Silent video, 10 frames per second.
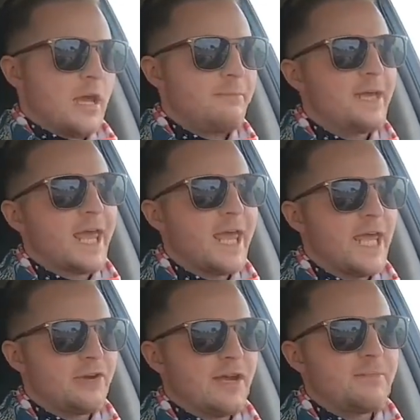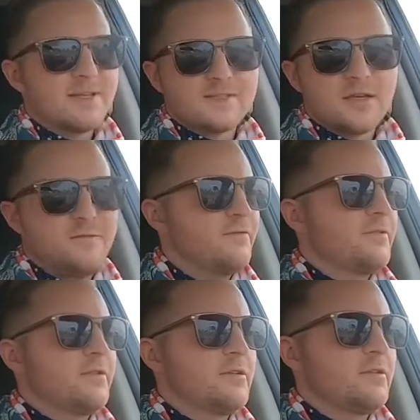like angry at myself
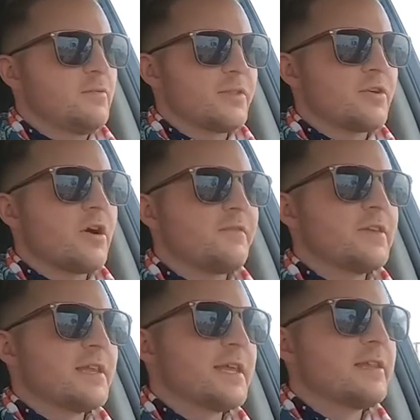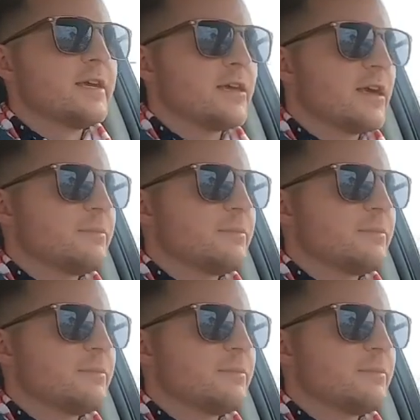with coffee lately.